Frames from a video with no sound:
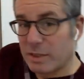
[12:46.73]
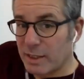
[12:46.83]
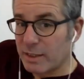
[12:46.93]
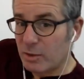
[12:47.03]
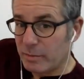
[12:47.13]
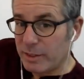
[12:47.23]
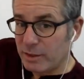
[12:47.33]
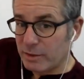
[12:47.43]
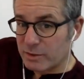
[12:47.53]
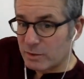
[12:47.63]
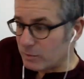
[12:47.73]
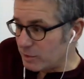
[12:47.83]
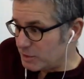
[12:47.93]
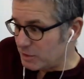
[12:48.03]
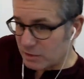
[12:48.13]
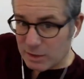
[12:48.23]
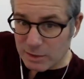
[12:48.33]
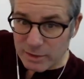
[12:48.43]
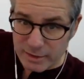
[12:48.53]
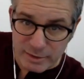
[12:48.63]
been in Aikido many years, so she's
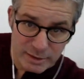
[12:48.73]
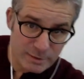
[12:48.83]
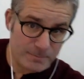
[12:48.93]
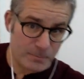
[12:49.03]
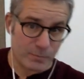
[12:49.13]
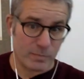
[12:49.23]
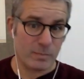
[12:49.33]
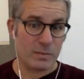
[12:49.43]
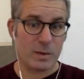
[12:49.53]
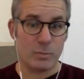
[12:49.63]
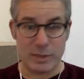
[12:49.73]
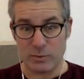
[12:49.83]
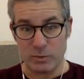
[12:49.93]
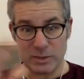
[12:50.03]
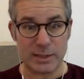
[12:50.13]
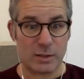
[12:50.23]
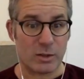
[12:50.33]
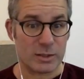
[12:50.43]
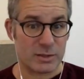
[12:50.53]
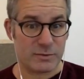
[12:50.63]
clearly in the break the rules like an
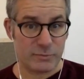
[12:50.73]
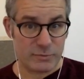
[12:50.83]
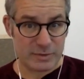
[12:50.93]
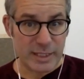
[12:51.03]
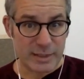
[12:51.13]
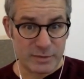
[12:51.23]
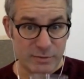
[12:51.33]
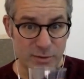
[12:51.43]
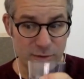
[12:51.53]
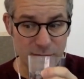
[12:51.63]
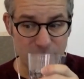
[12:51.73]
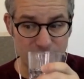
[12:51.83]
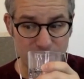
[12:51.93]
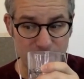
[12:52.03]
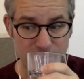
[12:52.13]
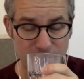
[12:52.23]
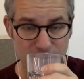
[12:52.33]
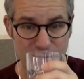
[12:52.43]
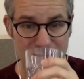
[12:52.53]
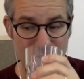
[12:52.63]
artist stage of her
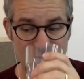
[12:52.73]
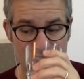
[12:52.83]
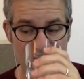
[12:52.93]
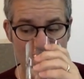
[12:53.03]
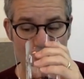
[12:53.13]
practice.